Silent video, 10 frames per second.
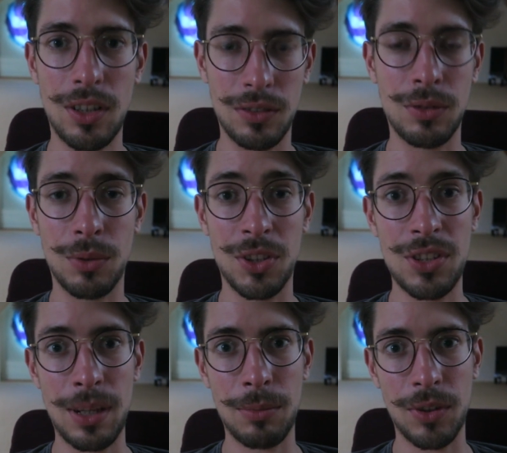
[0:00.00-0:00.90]
afterwards
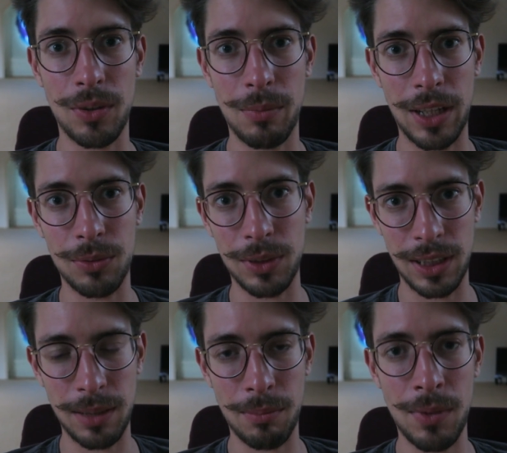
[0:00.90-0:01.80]
stepped on the mat with
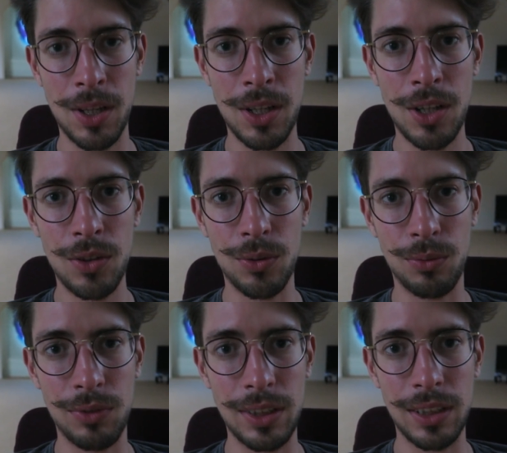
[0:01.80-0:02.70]
him to
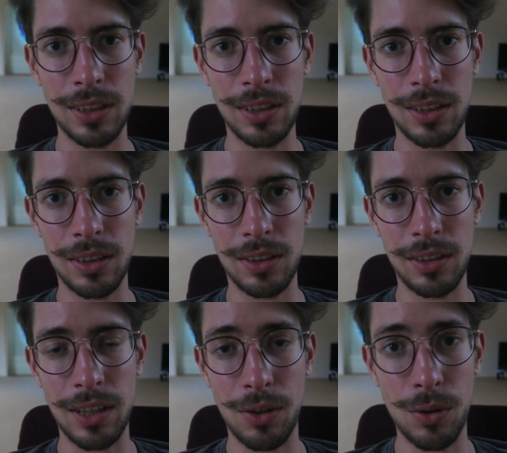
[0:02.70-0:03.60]
feel
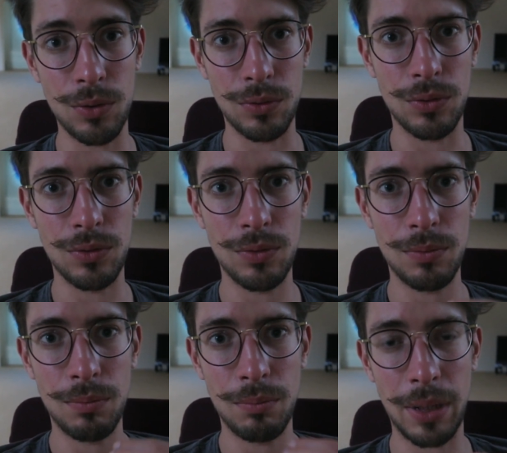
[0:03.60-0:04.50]
their own
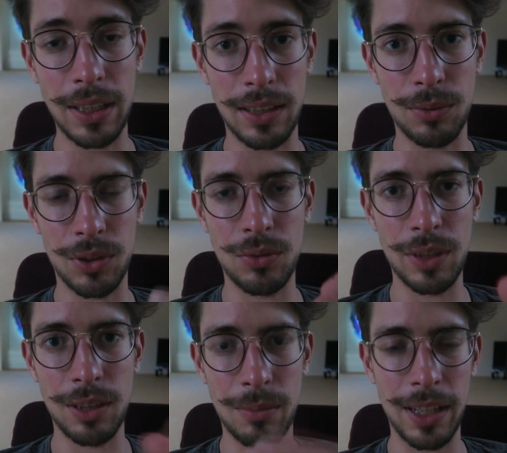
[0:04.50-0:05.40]
pain that was
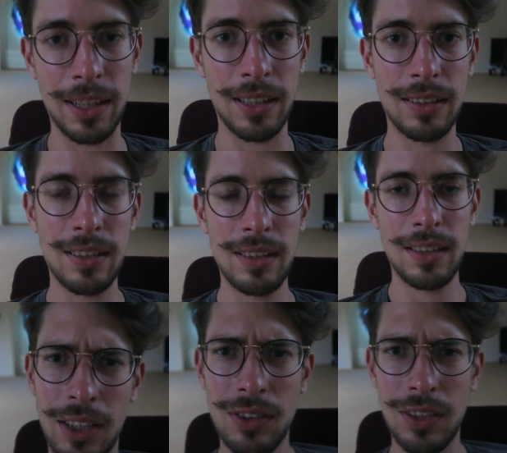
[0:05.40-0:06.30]
triggered by that.
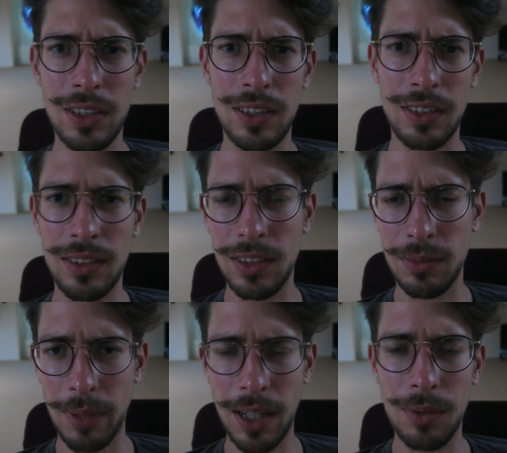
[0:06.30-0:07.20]
Actually,
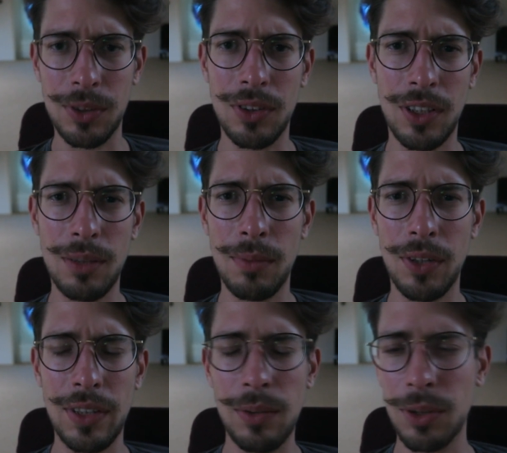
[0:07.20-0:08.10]
this man I was talking
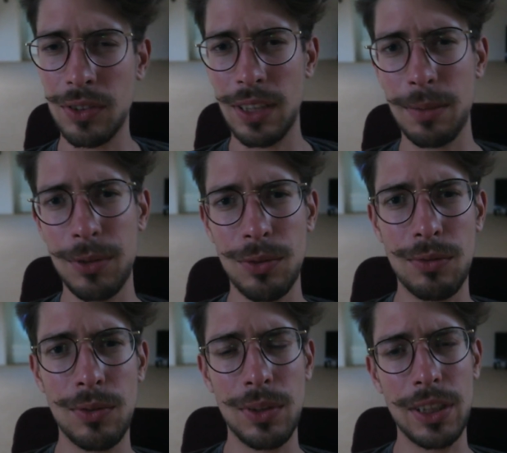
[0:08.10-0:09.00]
about, he wasn't able to
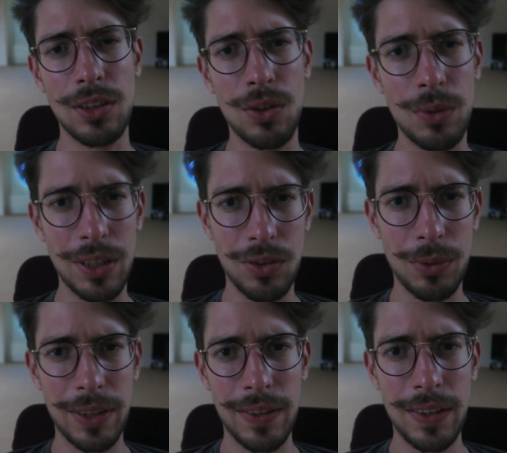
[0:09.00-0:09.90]
fully go
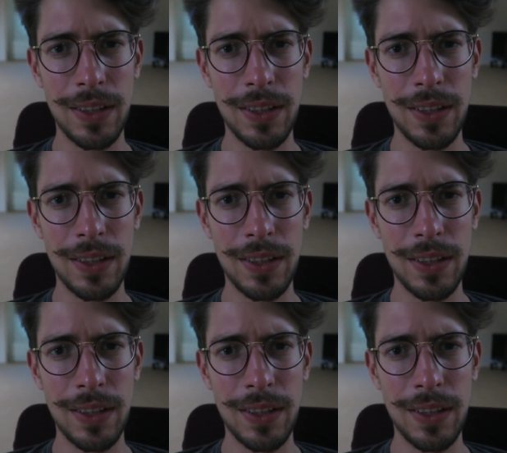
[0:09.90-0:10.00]
into it